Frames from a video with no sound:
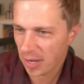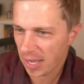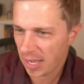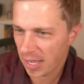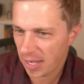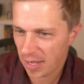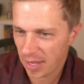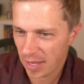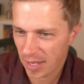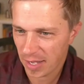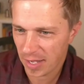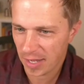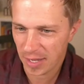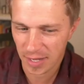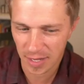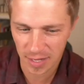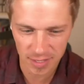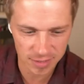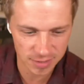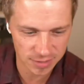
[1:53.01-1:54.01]
Go ahead
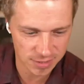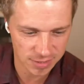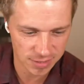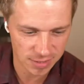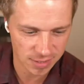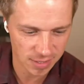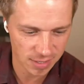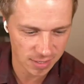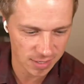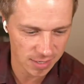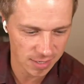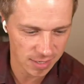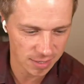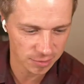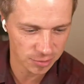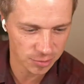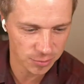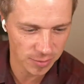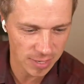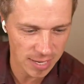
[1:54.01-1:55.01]
and
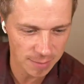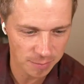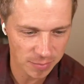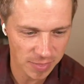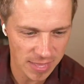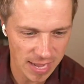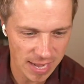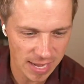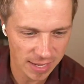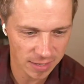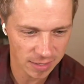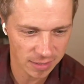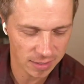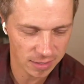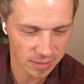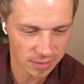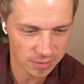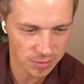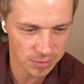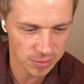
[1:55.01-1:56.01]
uh, drop that
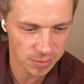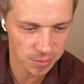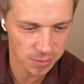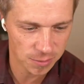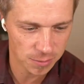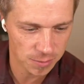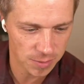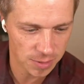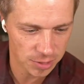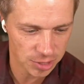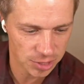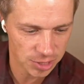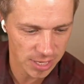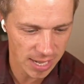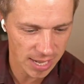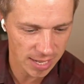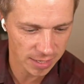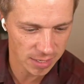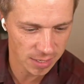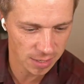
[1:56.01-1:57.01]
into the
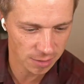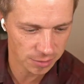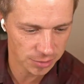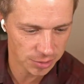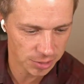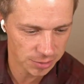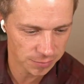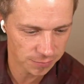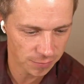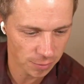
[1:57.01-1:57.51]
chat here